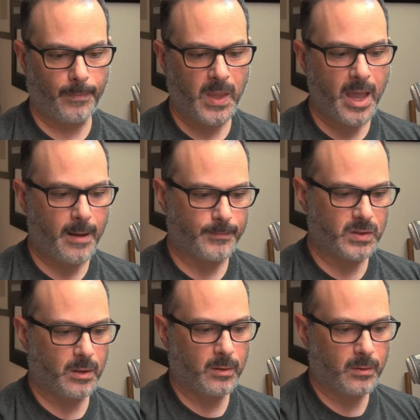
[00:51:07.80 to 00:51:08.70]
Yeah,
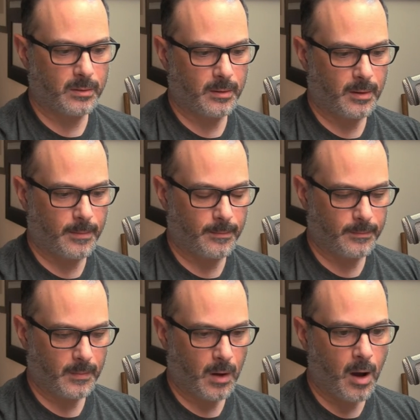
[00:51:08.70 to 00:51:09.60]
so uh,
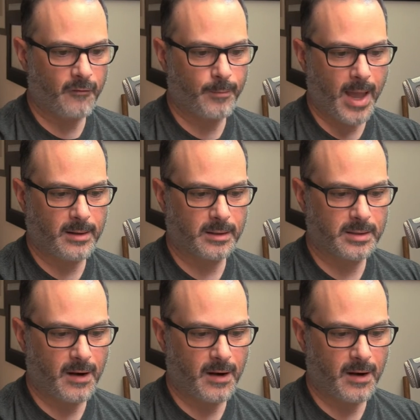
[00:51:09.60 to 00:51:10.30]
off balance,